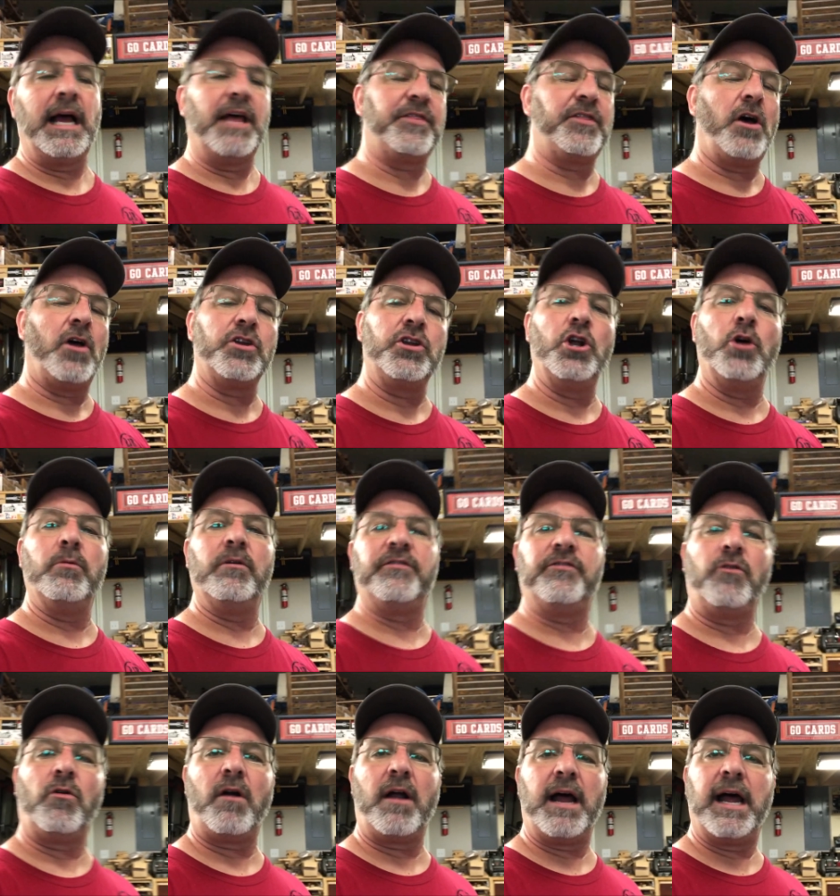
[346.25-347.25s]
I thought, you know,
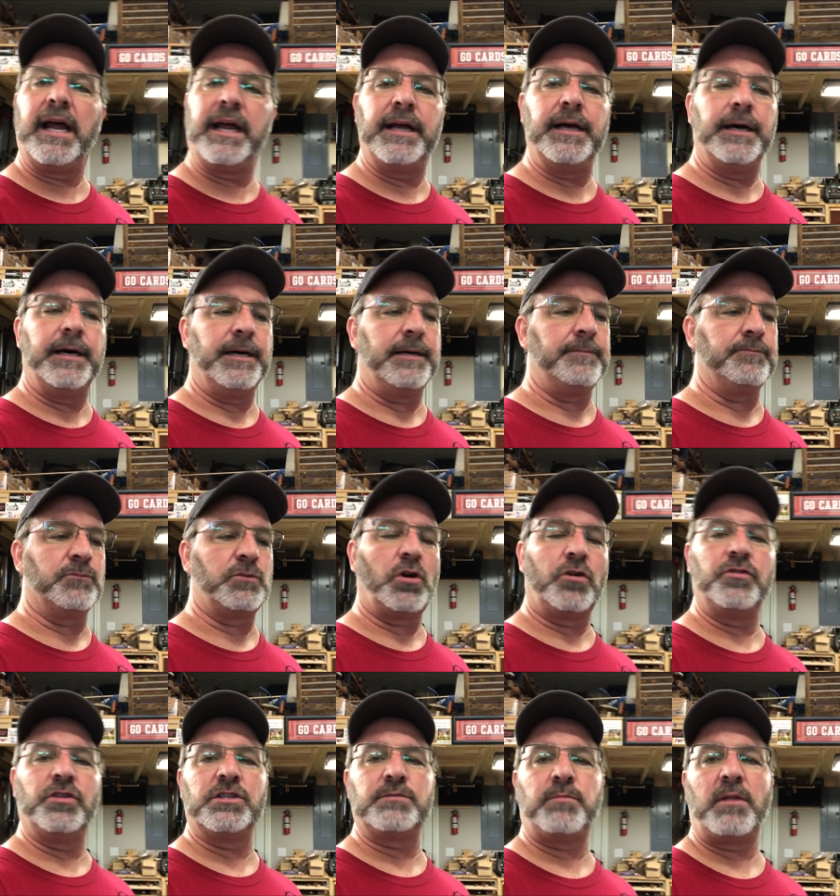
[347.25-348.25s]
before I
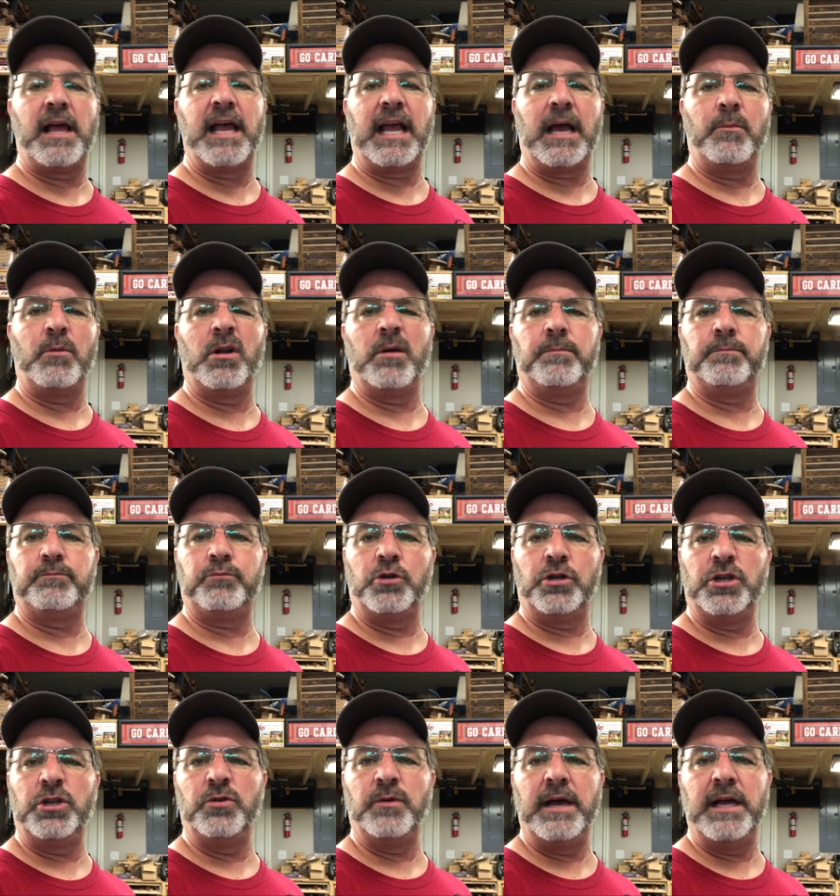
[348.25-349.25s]
turn this blank, I'm gonna put
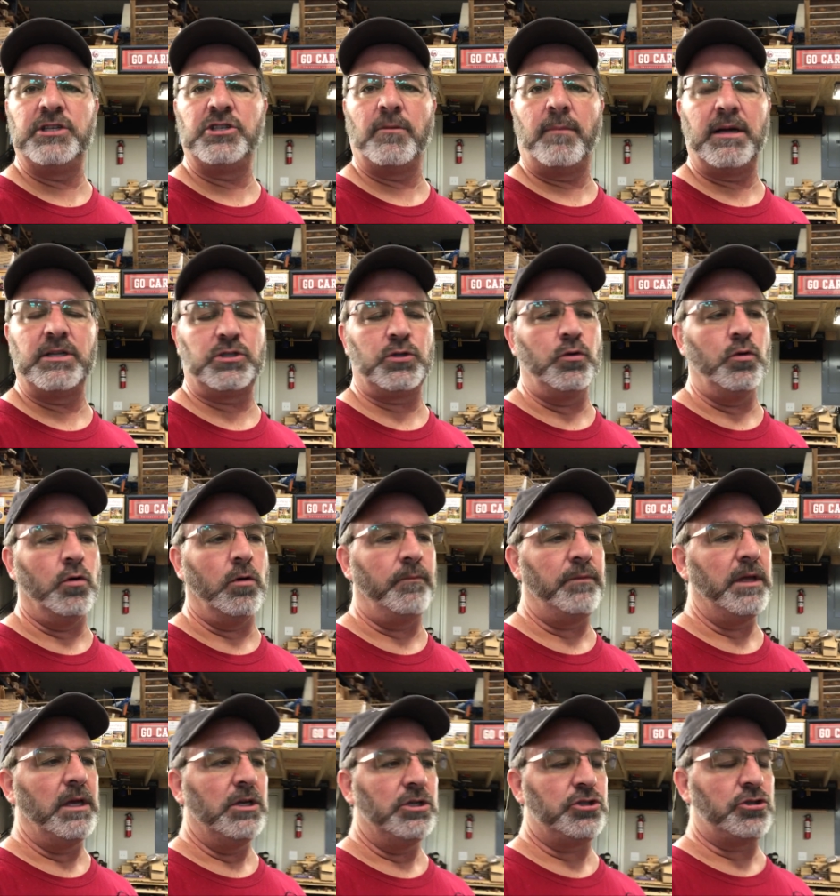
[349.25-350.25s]
a new edge on my tool,
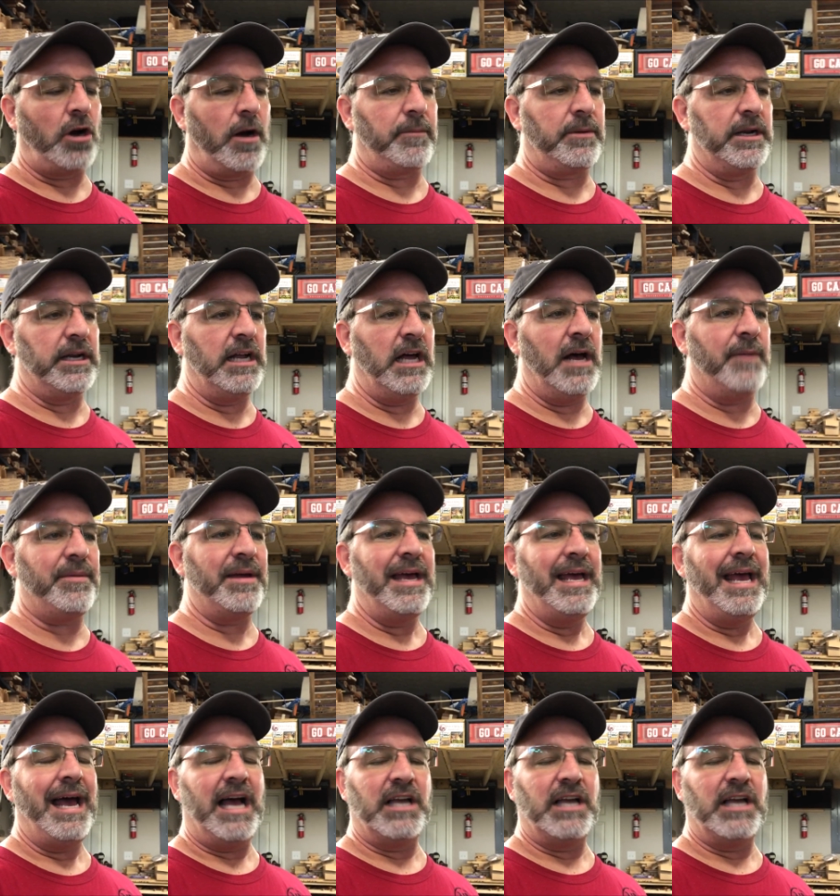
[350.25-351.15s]
sharpen it up.